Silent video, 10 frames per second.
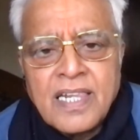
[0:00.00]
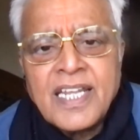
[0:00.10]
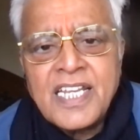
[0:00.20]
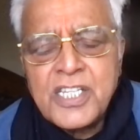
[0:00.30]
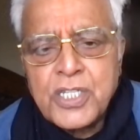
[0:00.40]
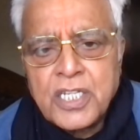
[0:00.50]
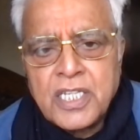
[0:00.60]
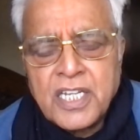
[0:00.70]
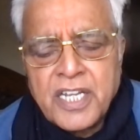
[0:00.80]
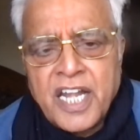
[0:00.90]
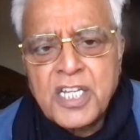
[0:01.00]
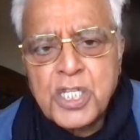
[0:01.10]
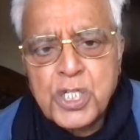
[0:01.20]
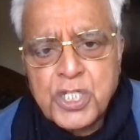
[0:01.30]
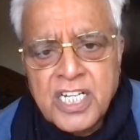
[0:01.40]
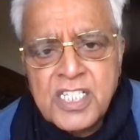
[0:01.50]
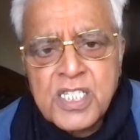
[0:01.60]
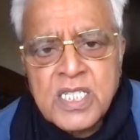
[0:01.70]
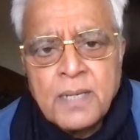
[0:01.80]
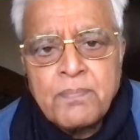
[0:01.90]
He is in the great
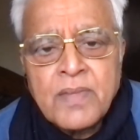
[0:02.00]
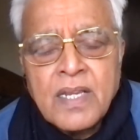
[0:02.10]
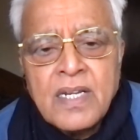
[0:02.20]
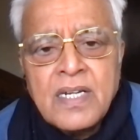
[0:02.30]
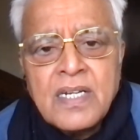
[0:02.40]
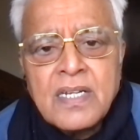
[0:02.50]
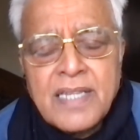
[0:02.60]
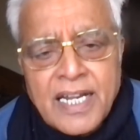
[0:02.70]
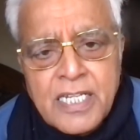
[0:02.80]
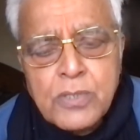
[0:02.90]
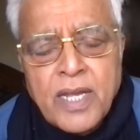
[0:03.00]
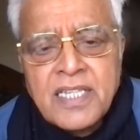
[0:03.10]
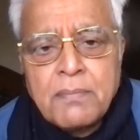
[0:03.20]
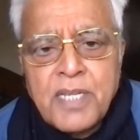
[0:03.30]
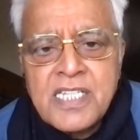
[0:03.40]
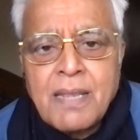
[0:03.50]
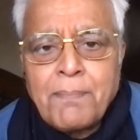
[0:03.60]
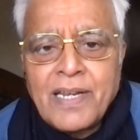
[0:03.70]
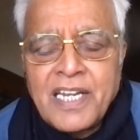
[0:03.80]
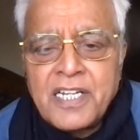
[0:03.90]
stress. That is why the
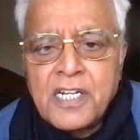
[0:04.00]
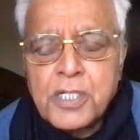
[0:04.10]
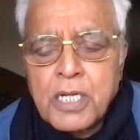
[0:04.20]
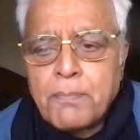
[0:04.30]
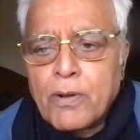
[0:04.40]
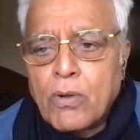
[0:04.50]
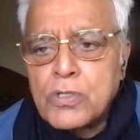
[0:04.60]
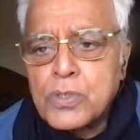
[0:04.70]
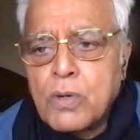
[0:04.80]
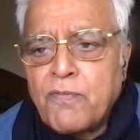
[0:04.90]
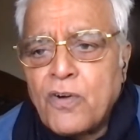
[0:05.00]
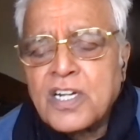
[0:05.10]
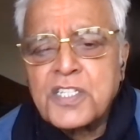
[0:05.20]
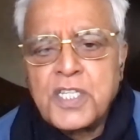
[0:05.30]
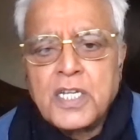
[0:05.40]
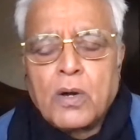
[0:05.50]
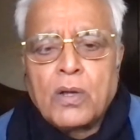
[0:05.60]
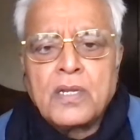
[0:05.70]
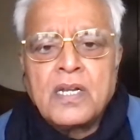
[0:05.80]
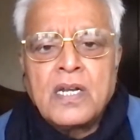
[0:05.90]
BJP leadership are also focusing
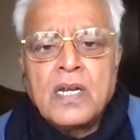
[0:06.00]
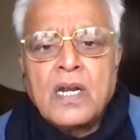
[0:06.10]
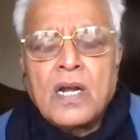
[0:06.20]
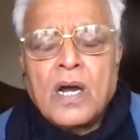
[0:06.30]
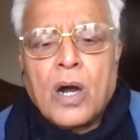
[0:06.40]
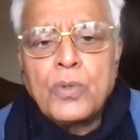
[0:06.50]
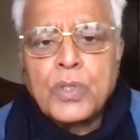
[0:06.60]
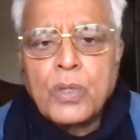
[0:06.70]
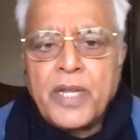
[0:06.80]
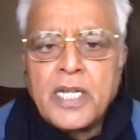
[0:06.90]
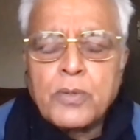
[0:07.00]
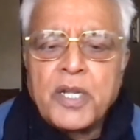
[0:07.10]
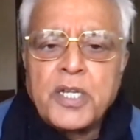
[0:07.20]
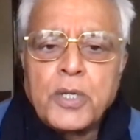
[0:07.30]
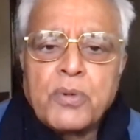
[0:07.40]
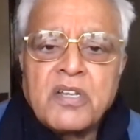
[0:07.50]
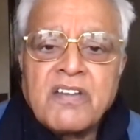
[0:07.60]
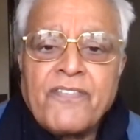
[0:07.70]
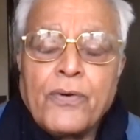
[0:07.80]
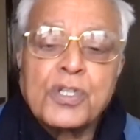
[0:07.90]
on how to win
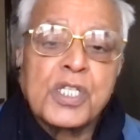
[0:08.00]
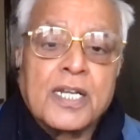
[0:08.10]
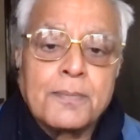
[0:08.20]
2024, sir.